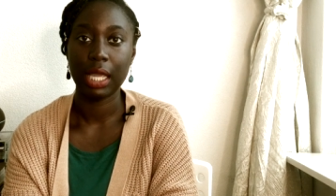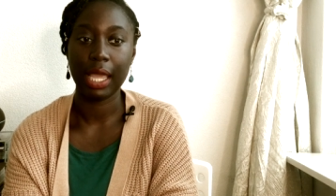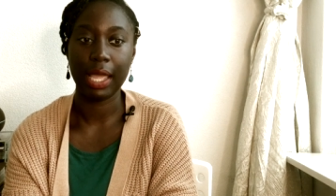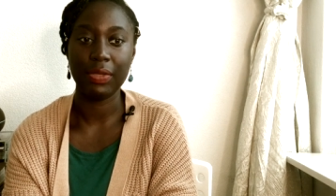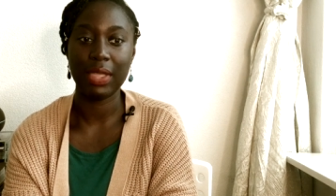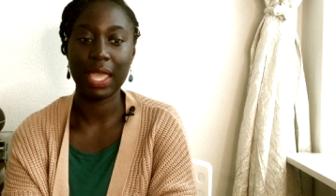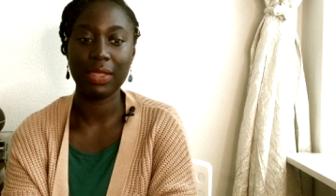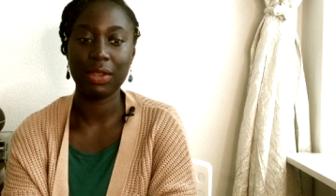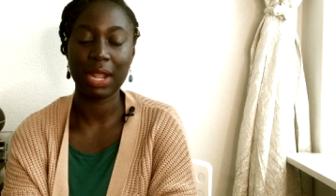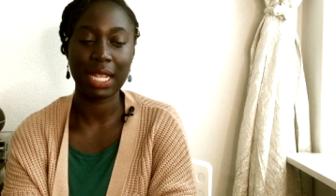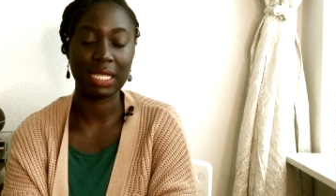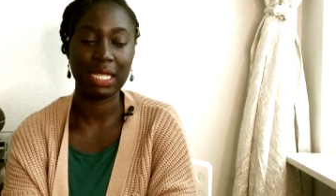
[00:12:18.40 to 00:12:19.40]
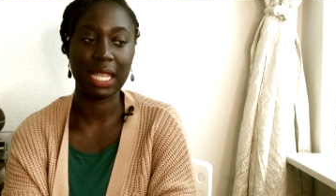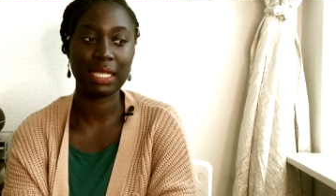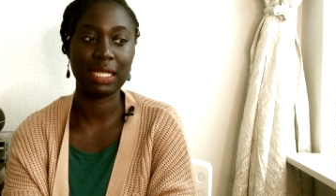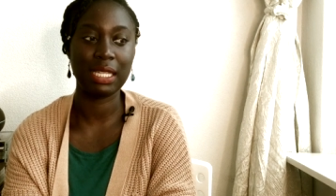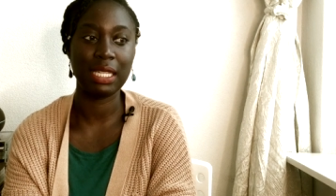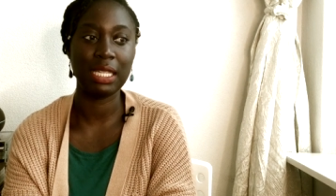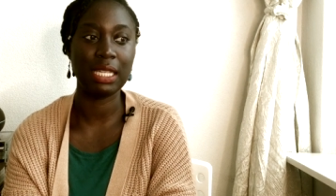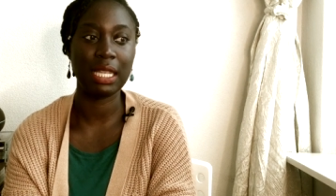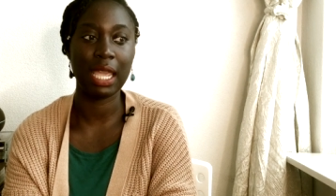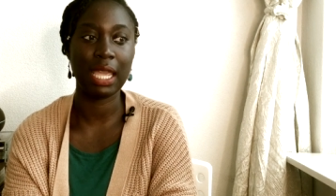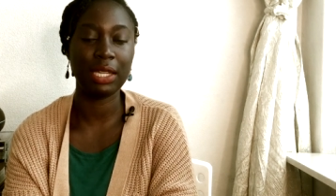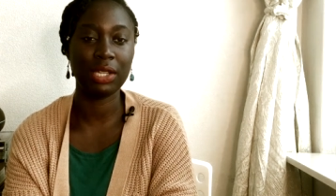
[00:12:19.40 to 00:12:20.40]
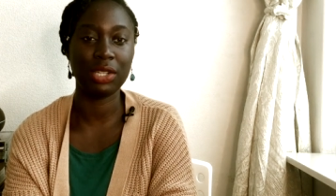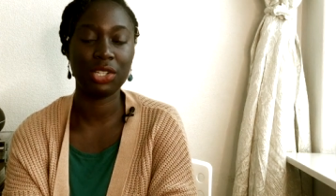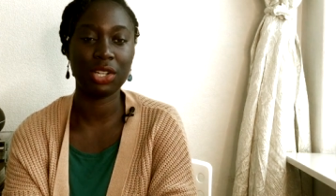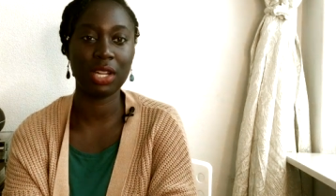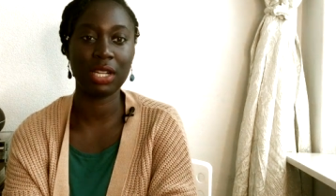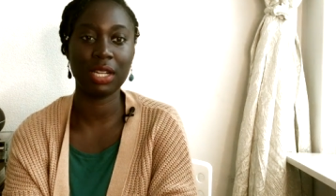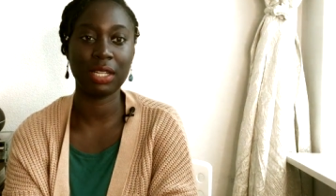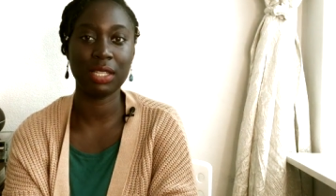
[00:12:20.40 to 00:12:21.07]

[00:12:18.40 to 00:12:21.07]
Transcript: And then the rest, Destinie and Shonda,